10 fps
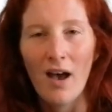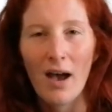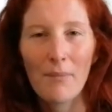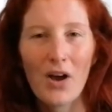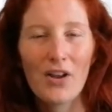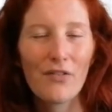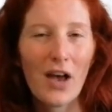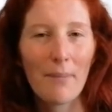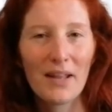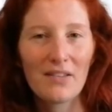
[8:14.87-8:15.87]
I'm kind of
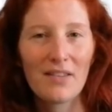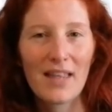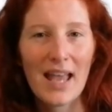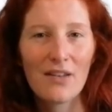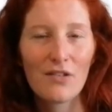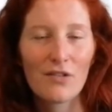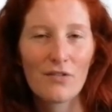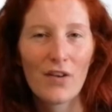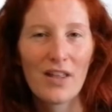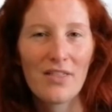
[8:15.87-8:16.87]
coming to the end
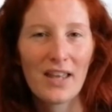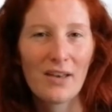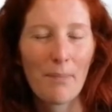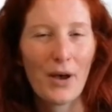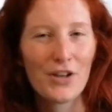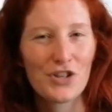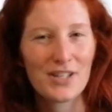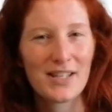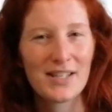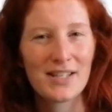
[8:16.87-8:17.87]
of, I think,
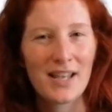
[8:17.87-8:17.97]
purchases.